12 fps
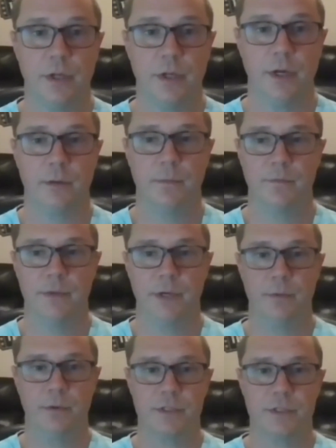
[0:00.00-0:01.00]
I've been
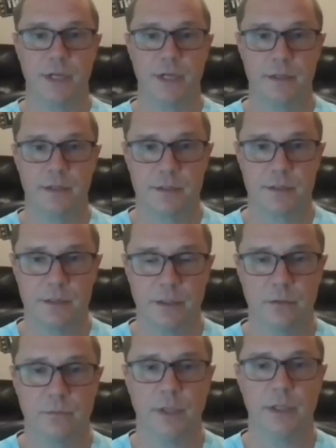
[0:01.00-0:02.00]
able to set
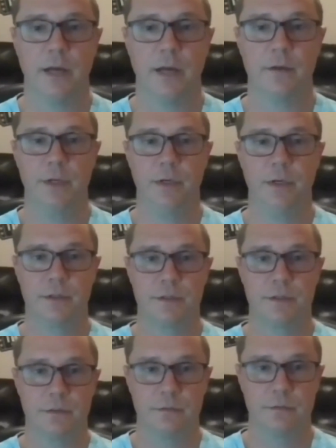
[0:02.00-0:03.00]
a lot of meetings
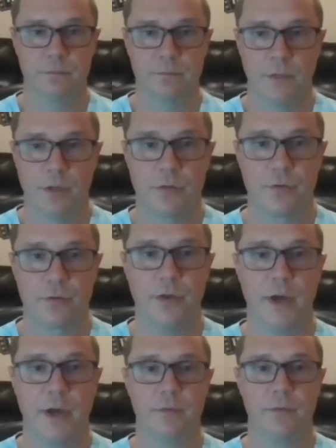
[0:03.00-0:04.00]
through
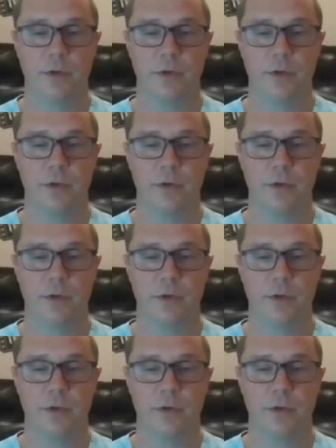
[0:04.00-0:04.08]
that.